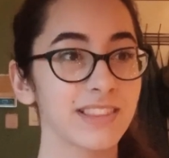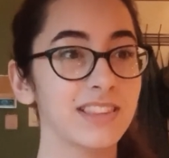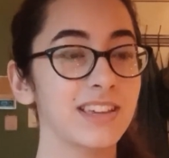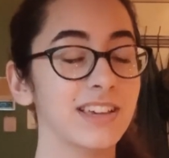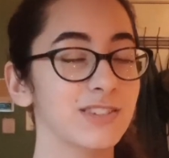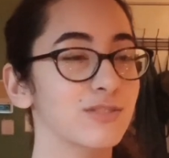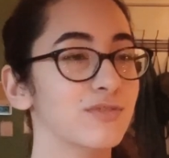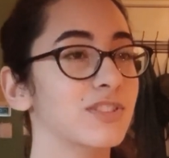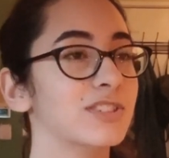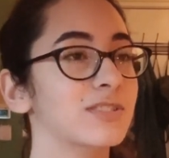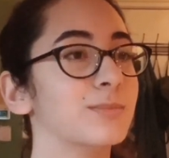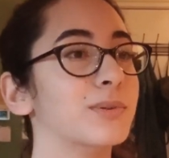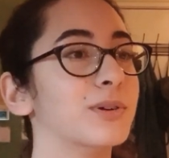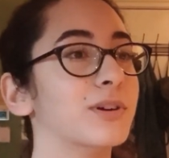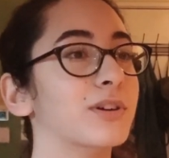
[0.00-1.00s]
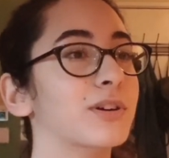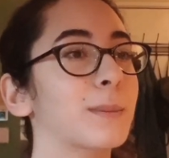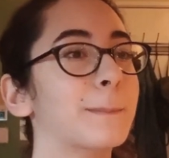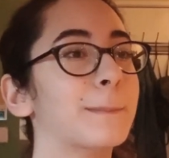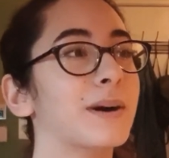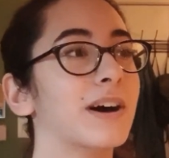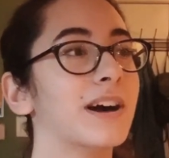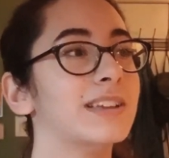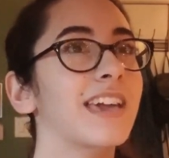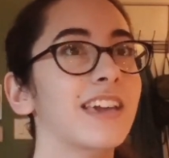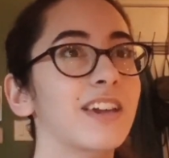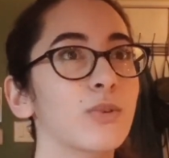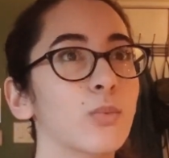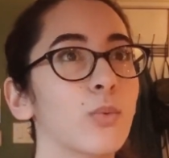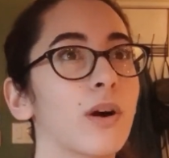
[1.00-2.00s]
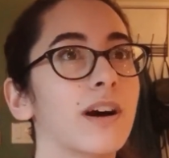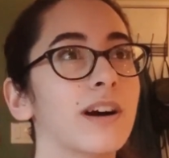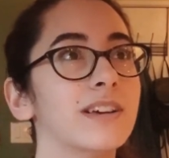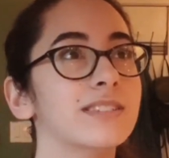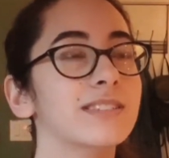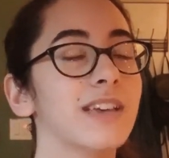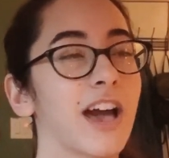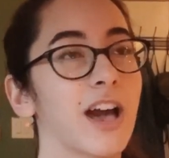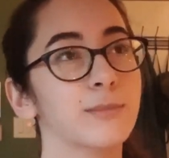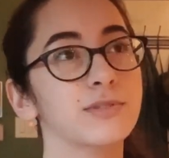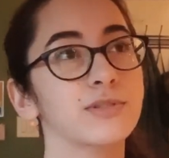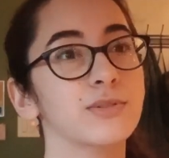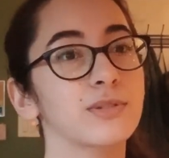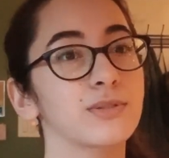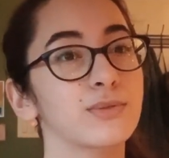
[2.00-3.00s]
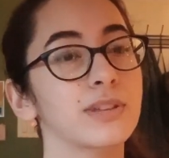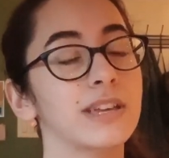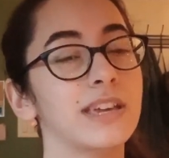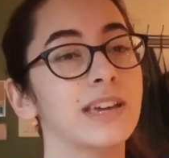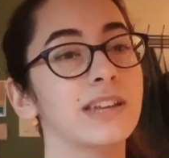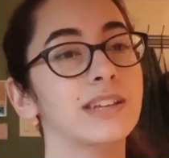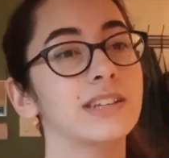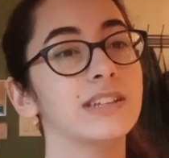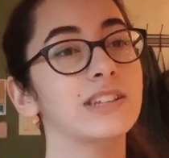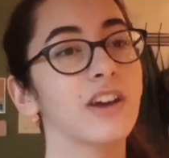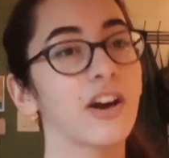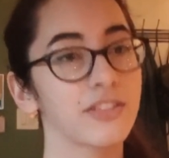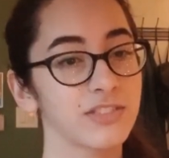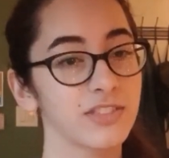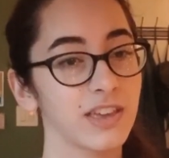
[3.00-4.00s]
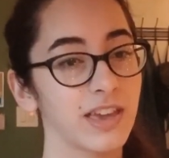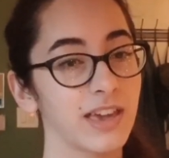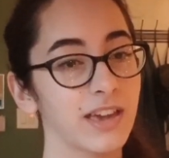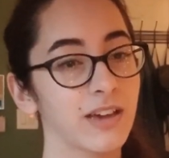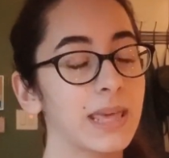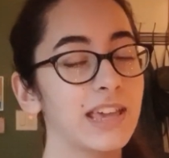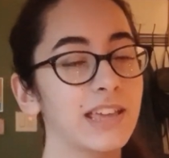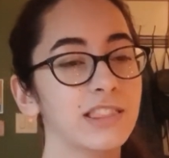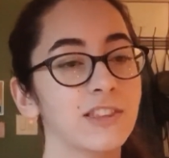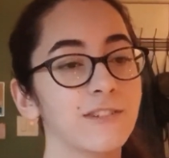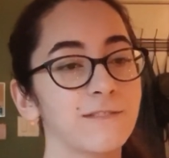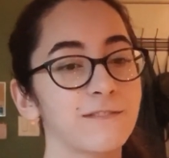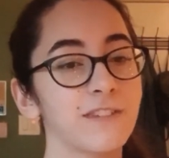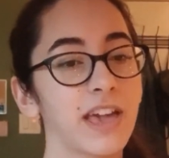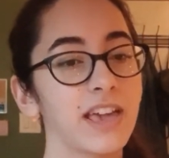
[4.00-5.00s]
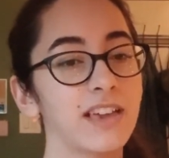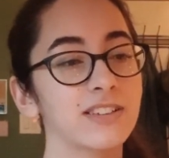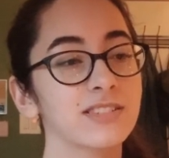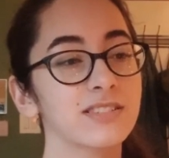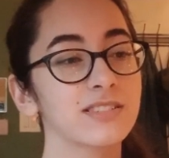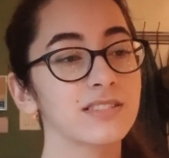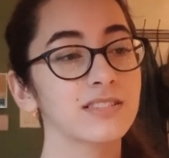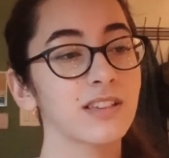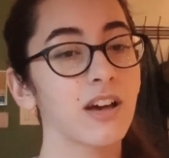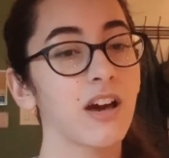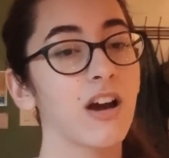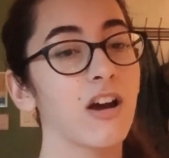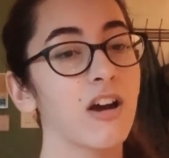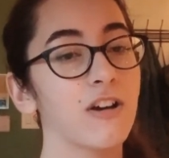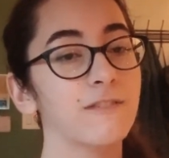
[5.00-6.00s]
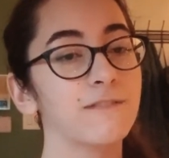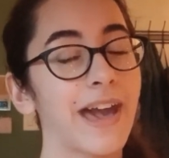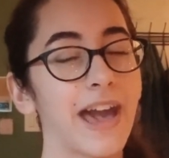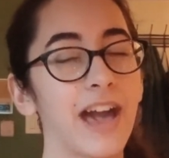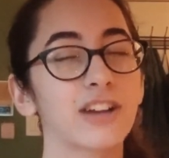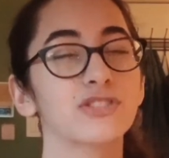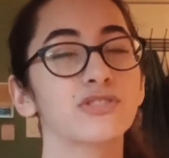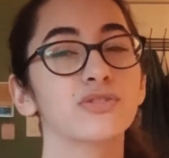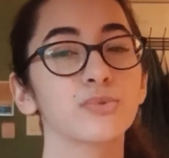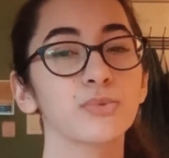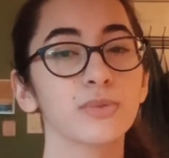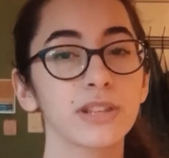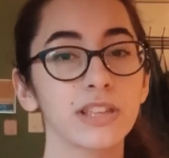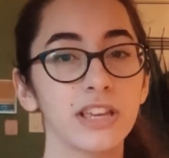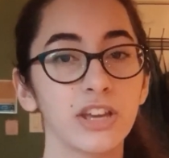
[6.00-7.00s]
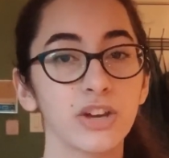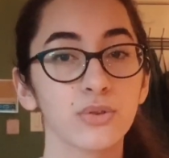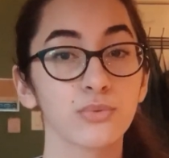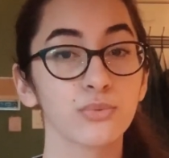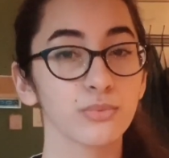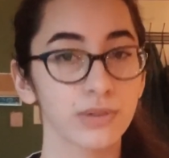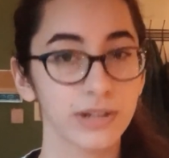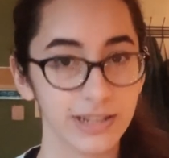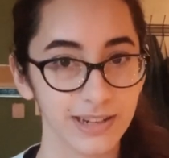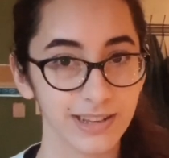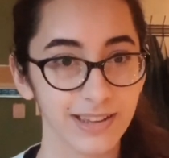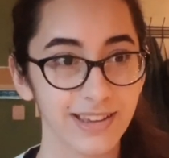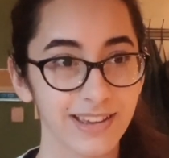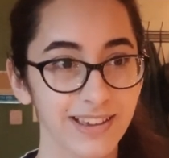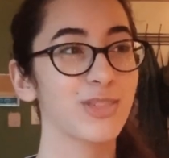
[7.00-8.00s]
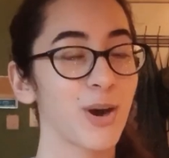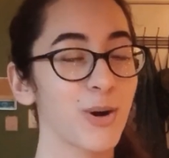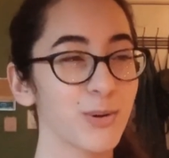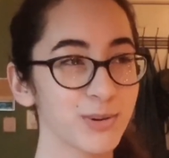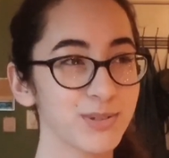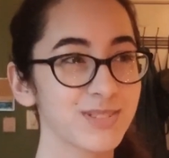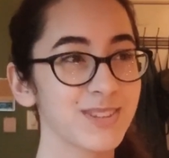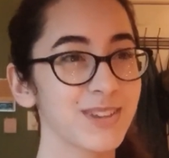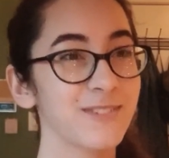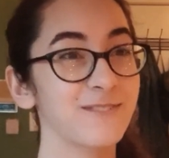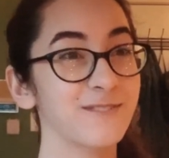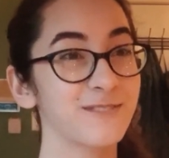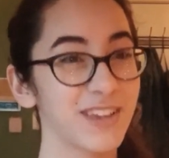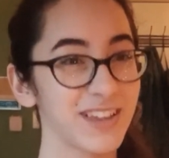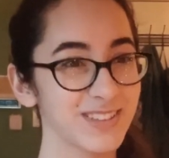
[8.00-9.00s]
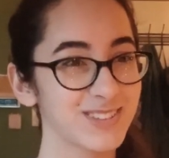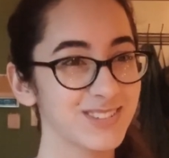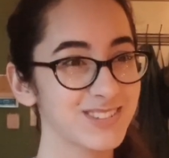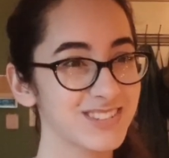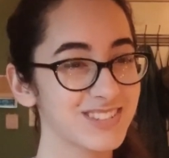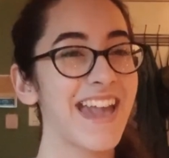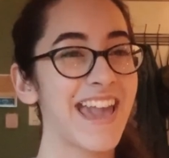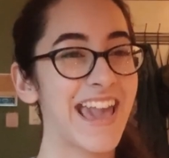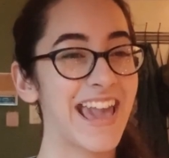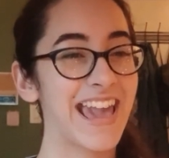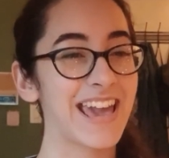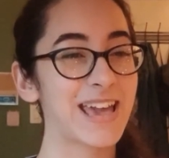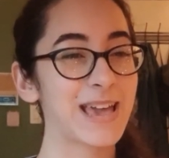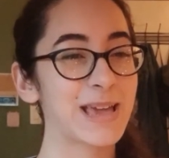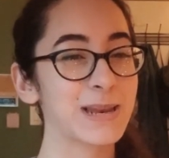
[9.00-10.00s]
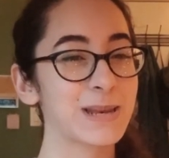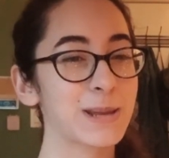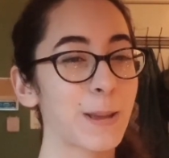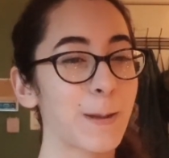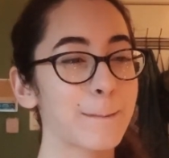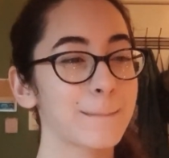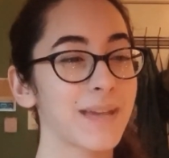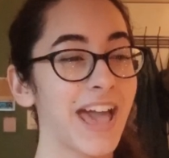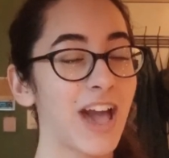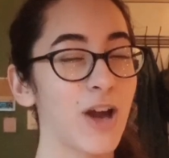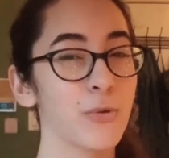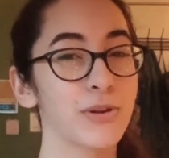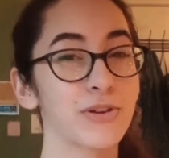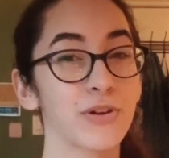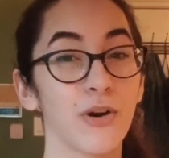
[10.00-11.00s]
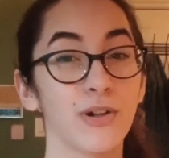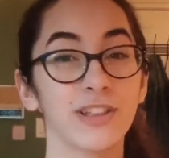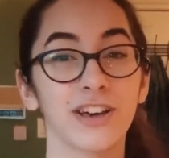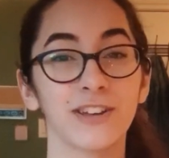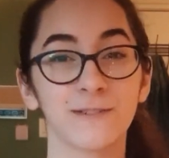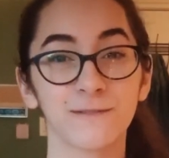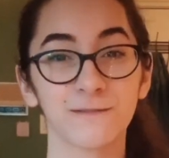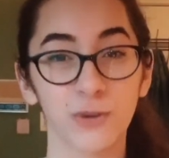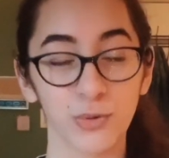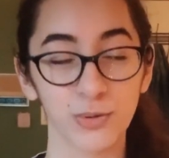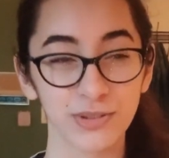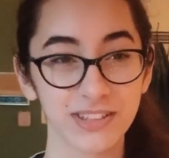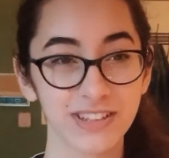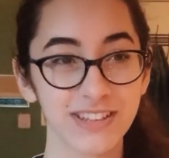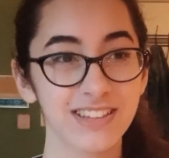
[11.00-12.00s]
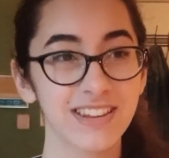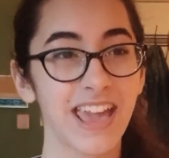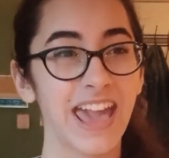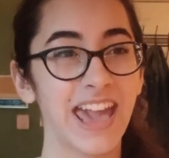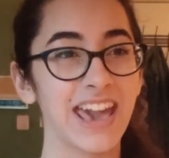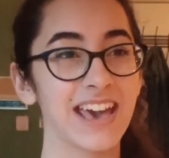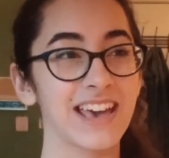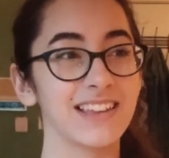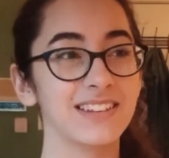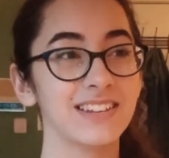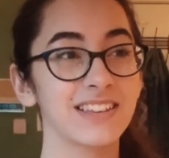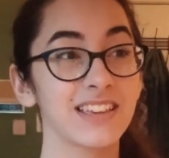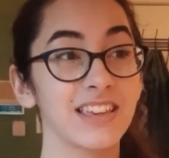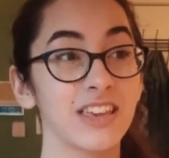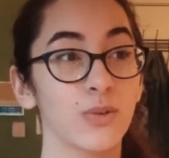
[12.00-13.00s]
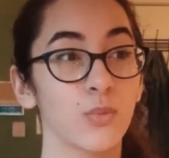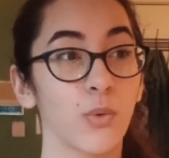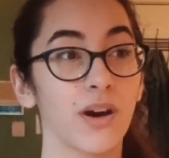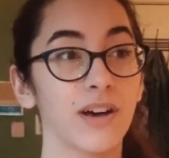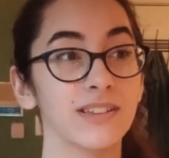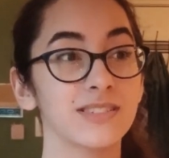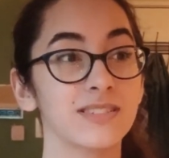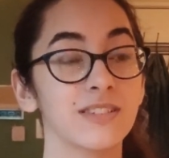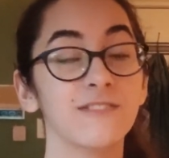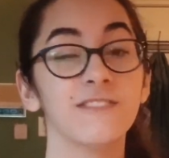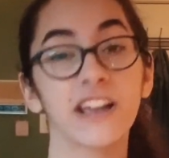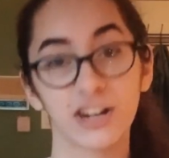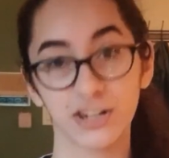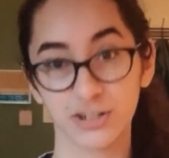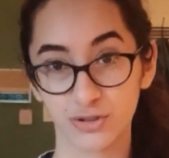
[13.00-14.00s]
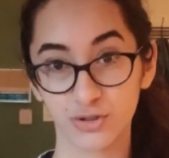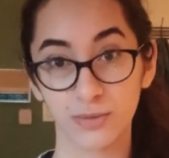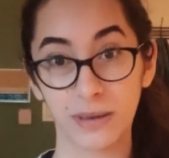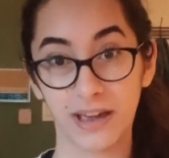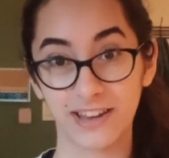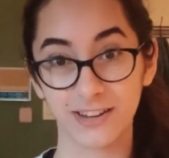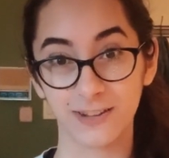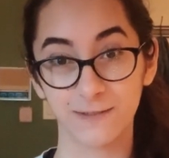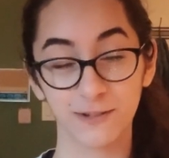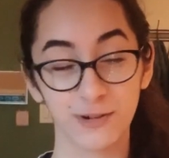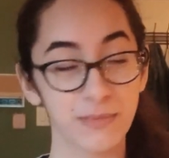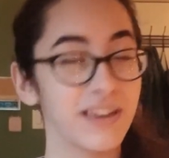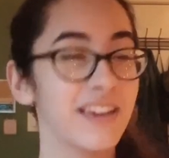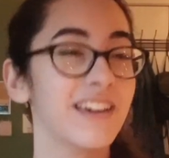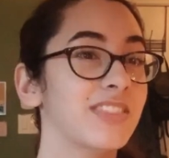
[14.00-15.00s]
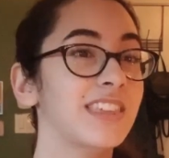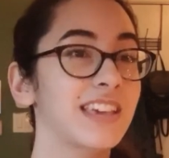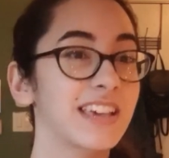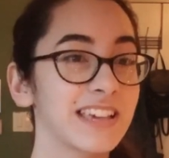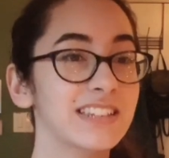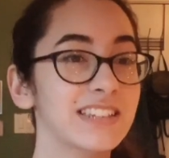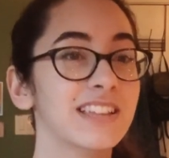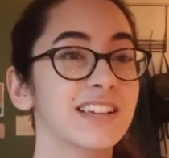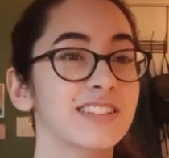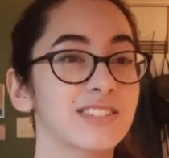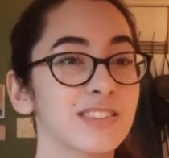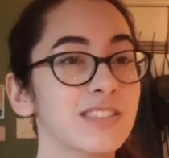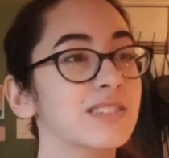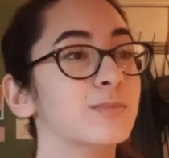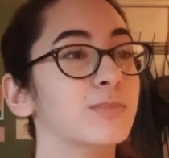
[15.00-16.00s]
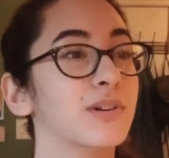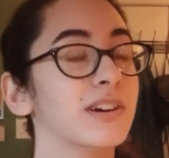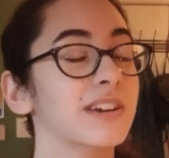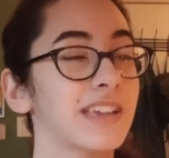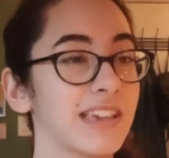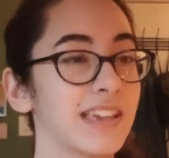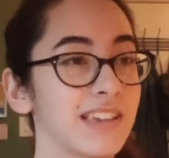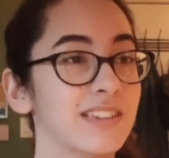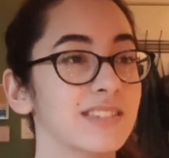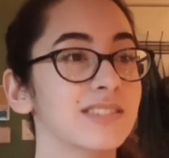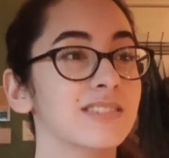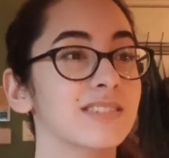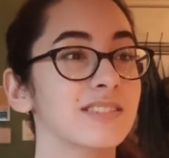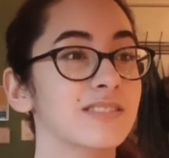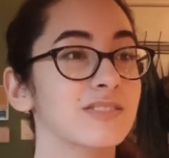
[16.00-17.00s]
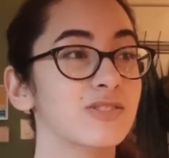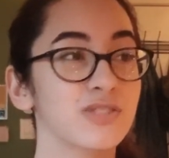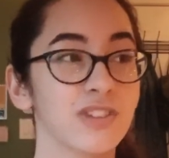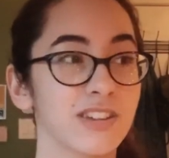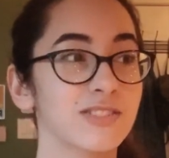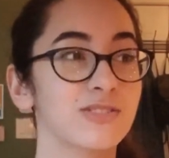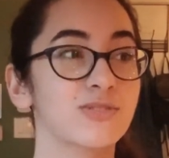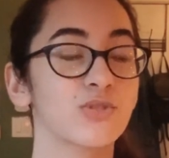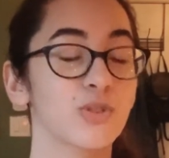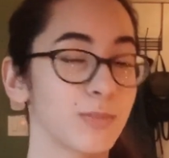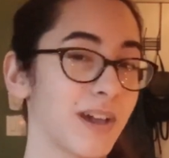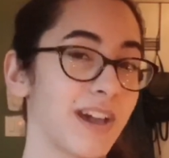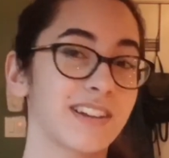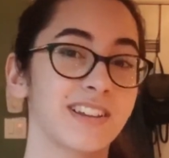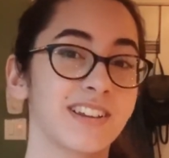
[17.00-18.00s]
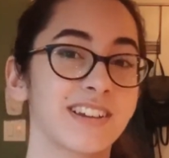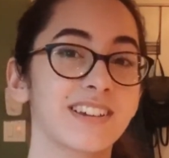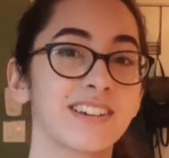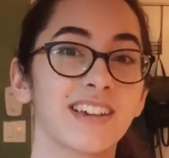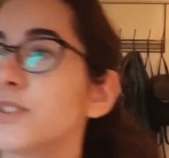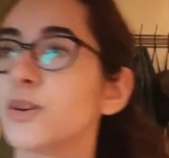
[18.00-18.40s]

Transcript: the end of this book, but it was absolutely nothing in the face of actually reading those events and how it all unfolded, and it was very traumatic for me. The ending to this book is just traumatic.